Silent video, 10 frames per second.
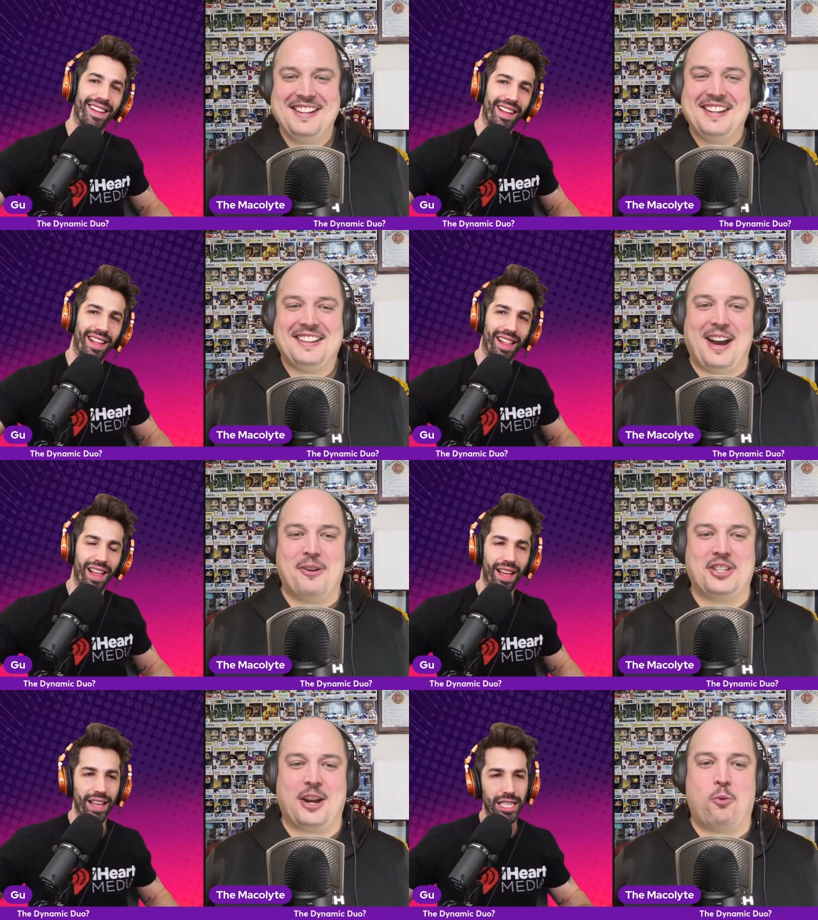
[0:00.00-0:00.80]
Speaker 1: that
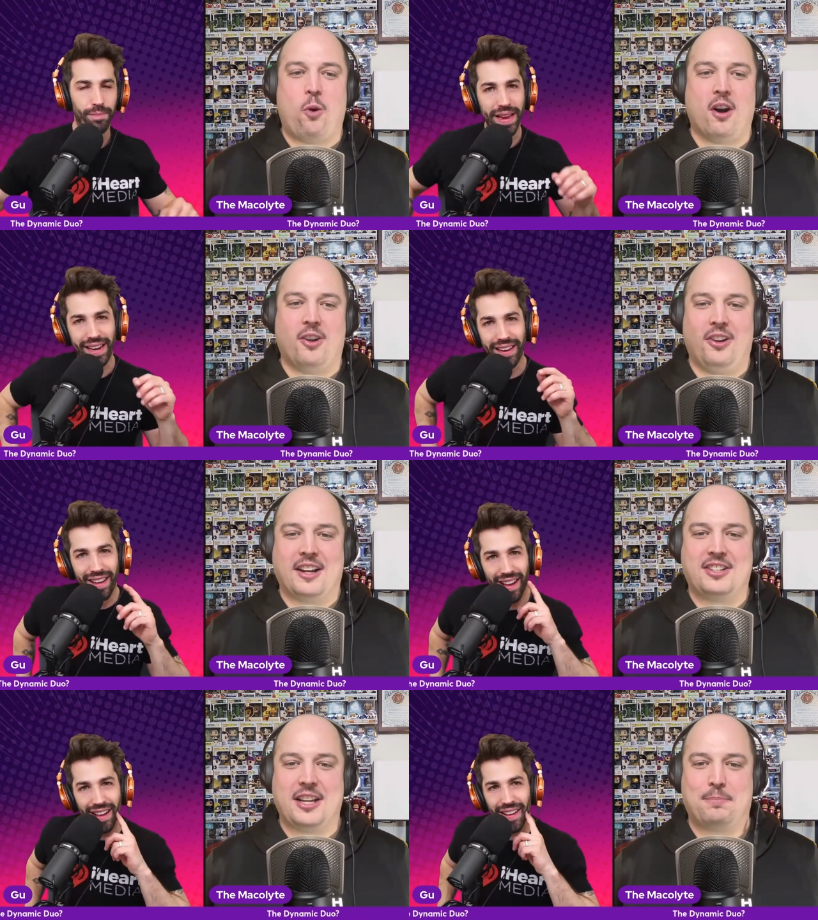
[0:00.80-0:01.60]
was like Wordle,
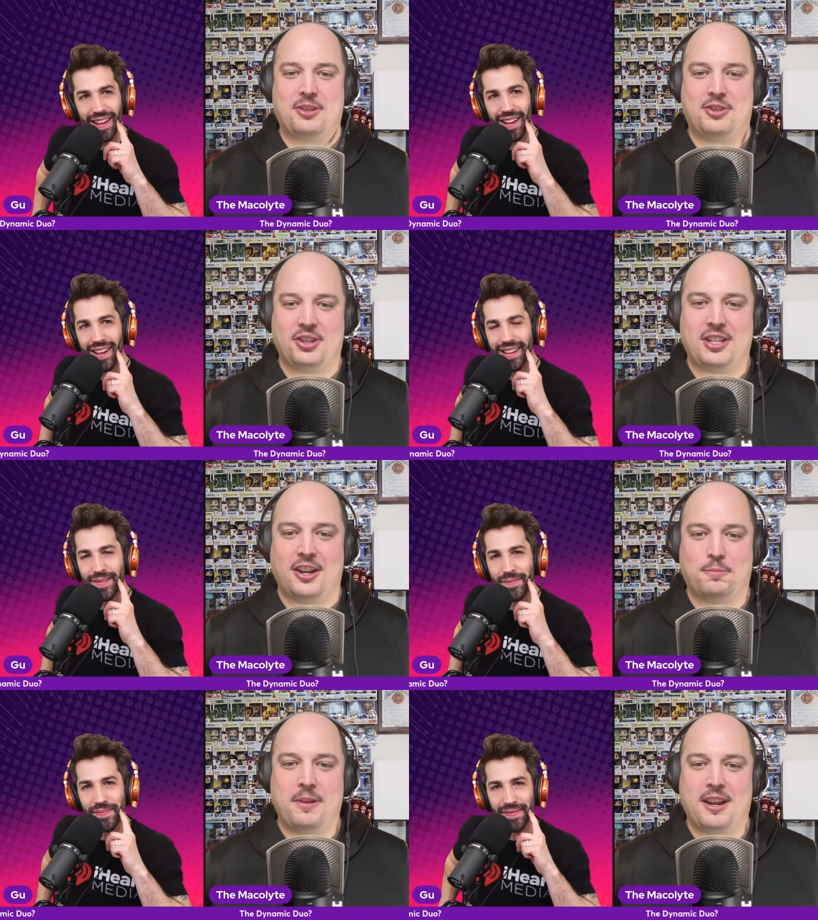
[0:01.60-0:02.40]
except just
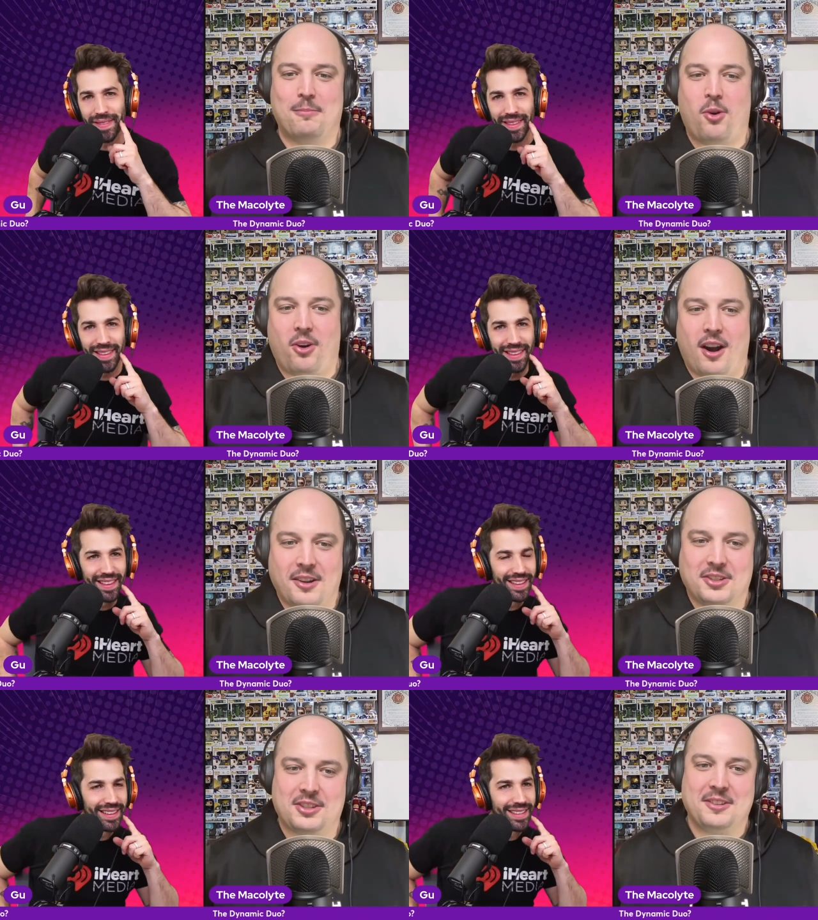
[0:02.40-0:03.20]
us being
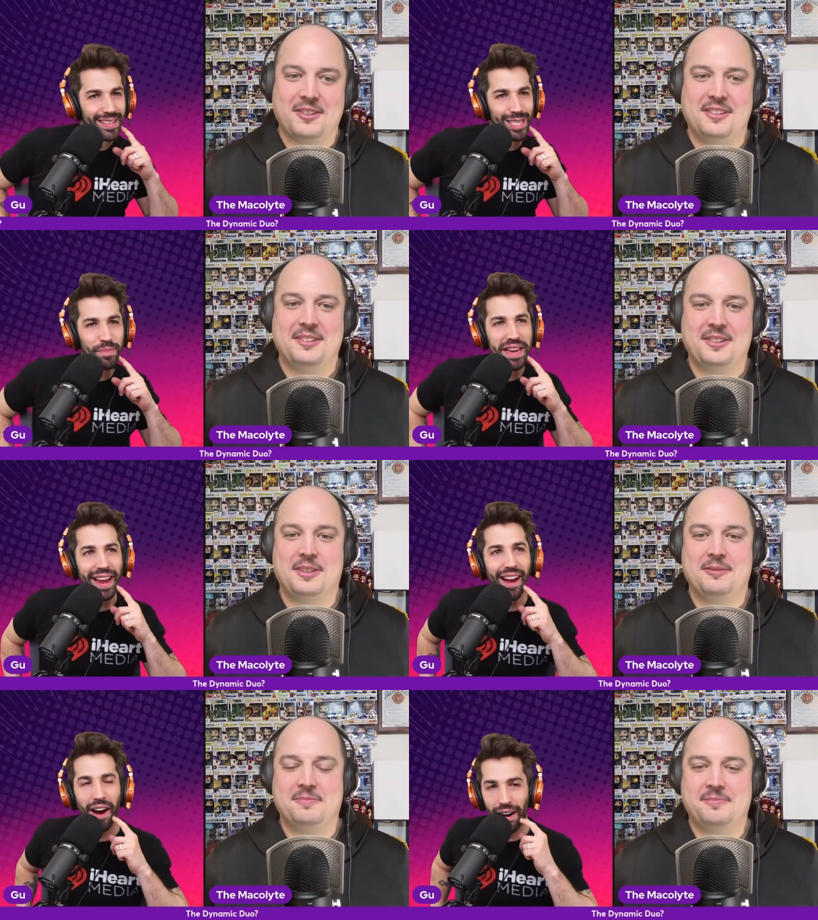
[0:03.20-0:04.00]
morons.
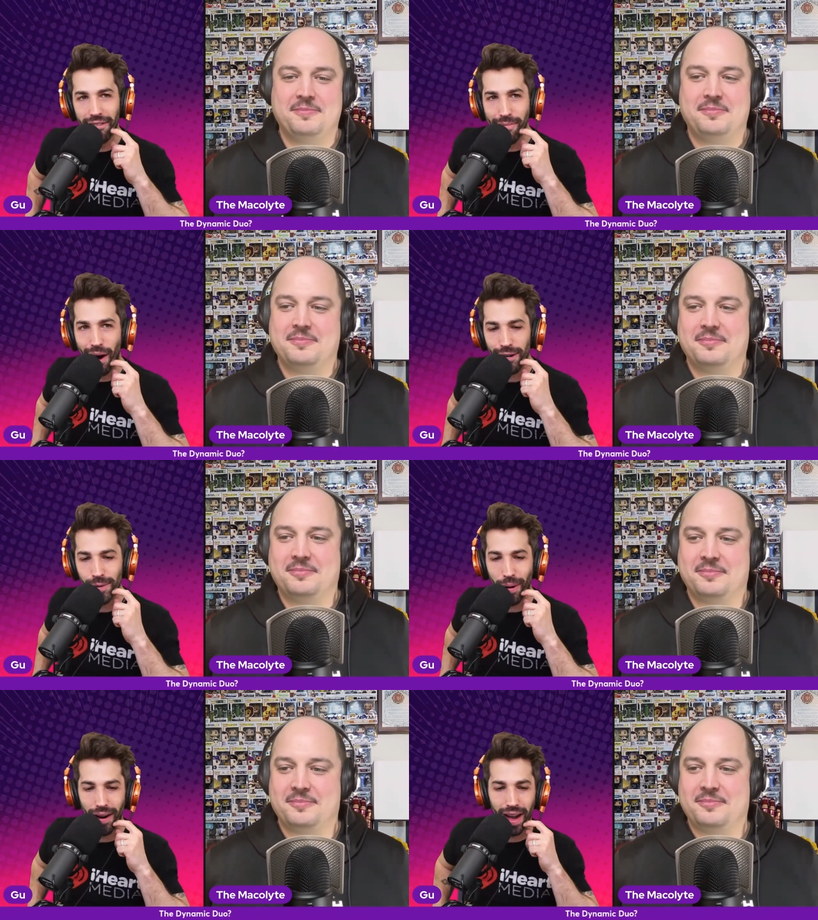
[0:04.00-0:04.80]
Speaker 2: Speaking of
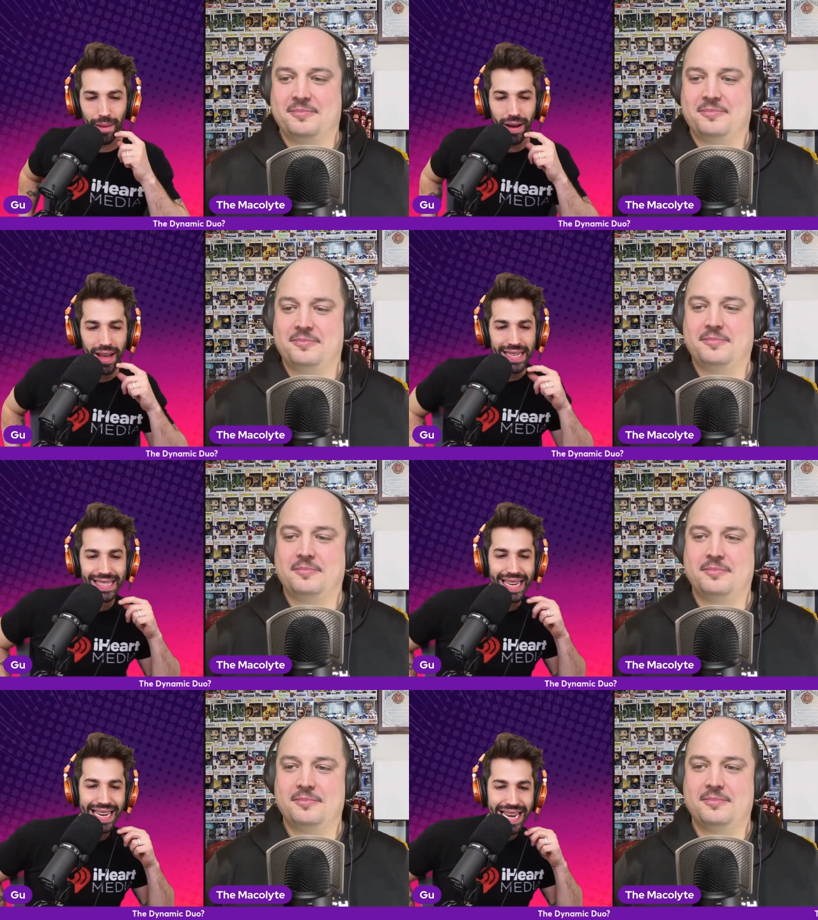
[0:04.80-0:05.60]
Marge Bob,
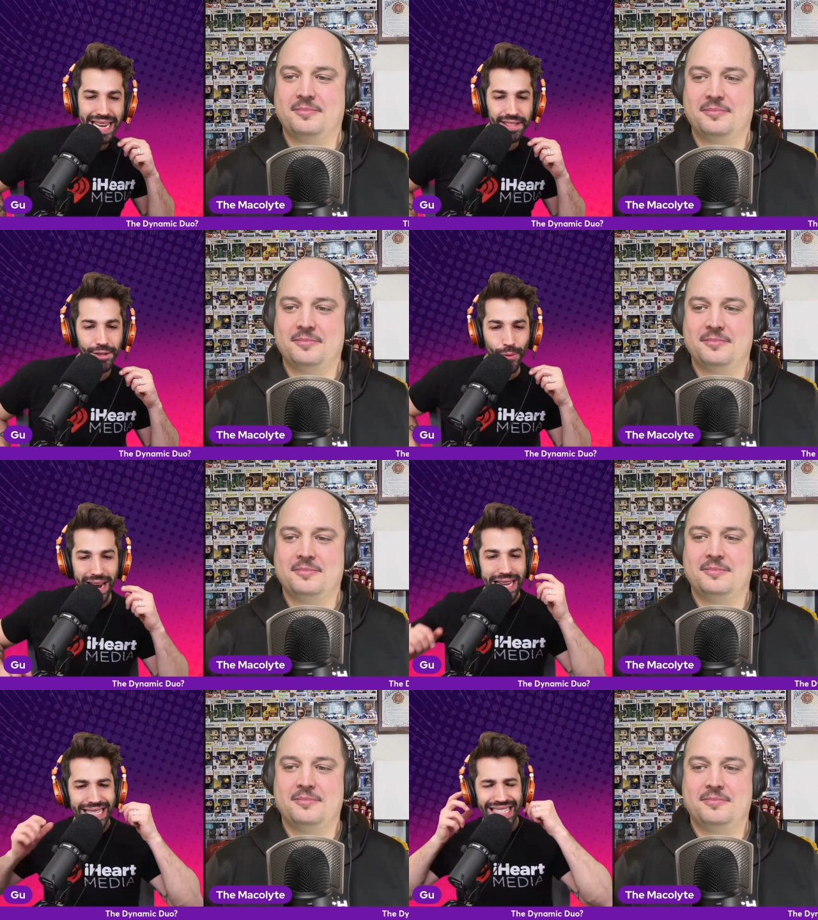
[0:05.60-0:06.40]
Sydney
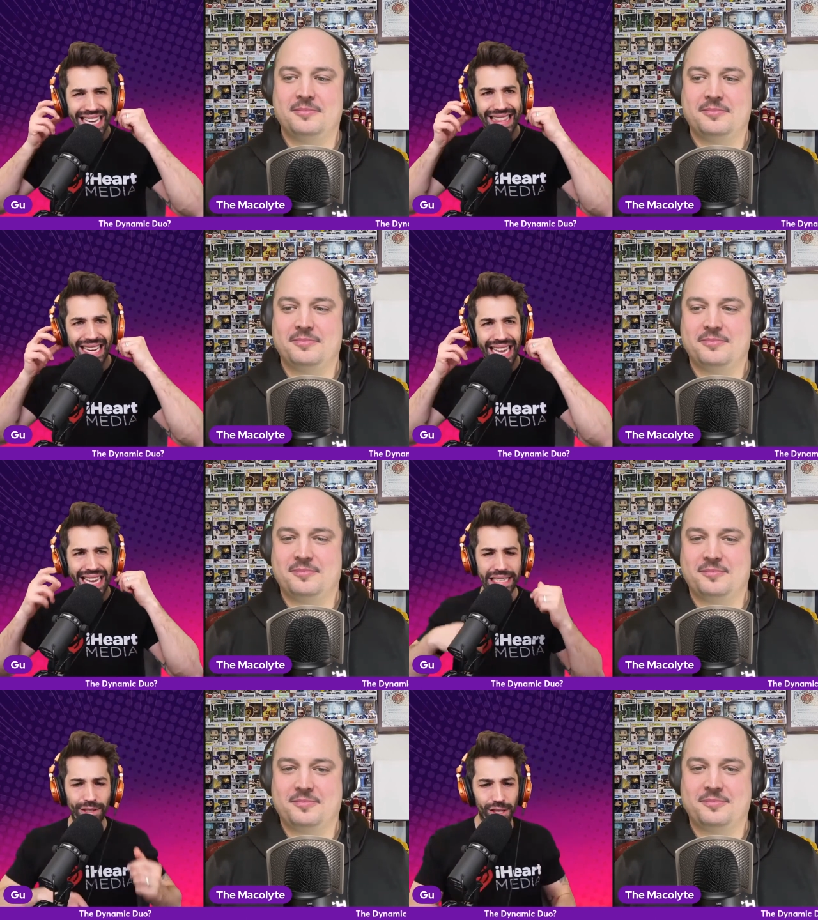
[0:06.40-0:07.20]
Sweeney, Sid the
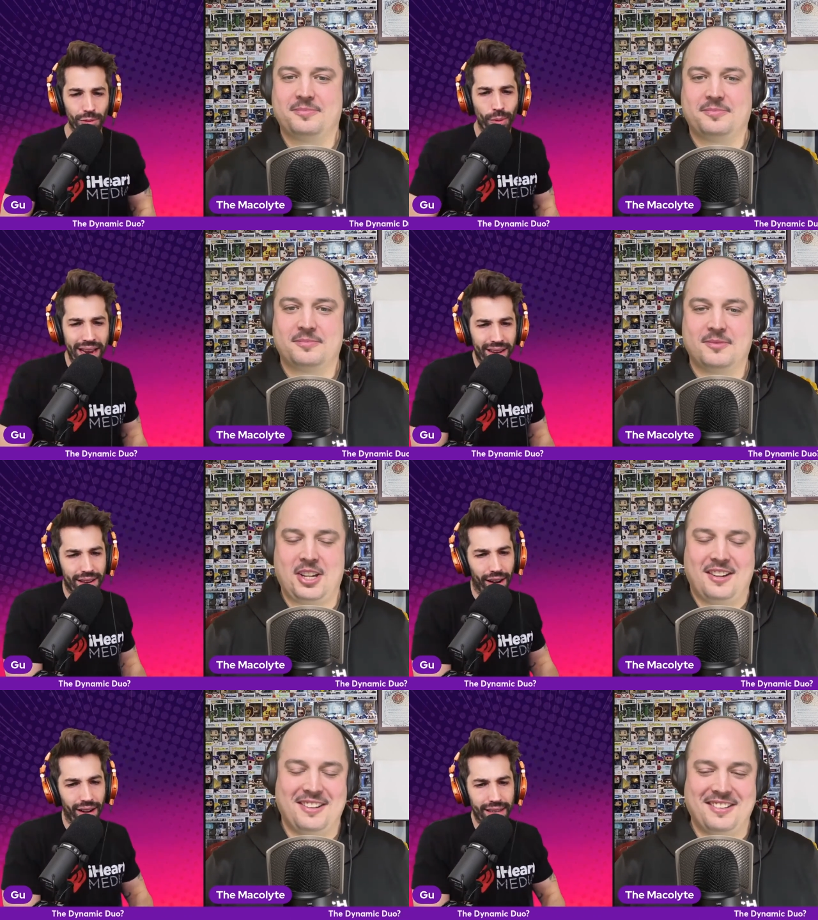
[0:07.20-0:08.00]
kid, Sween
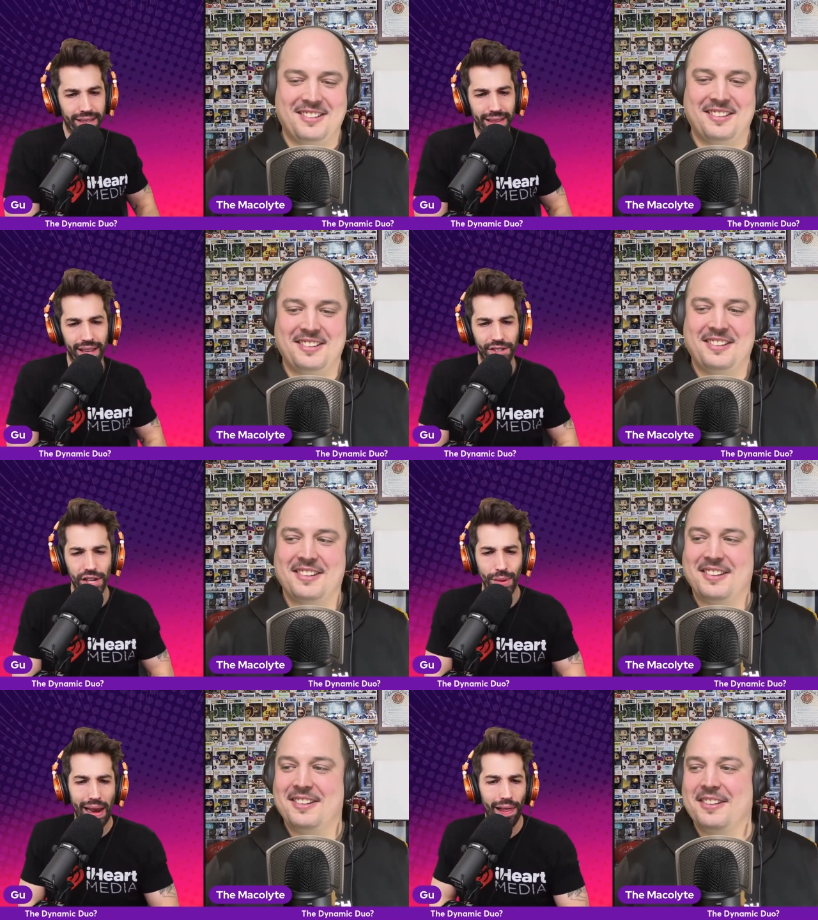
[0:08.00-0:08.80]
Dog, said that
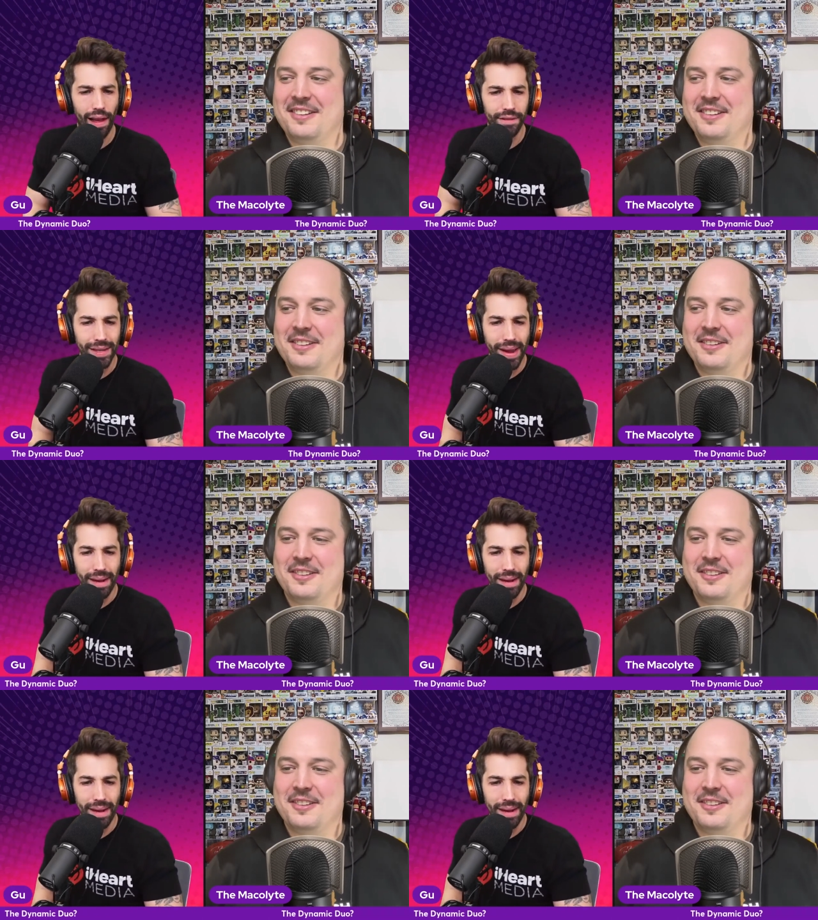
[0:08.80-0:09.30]
she would love to make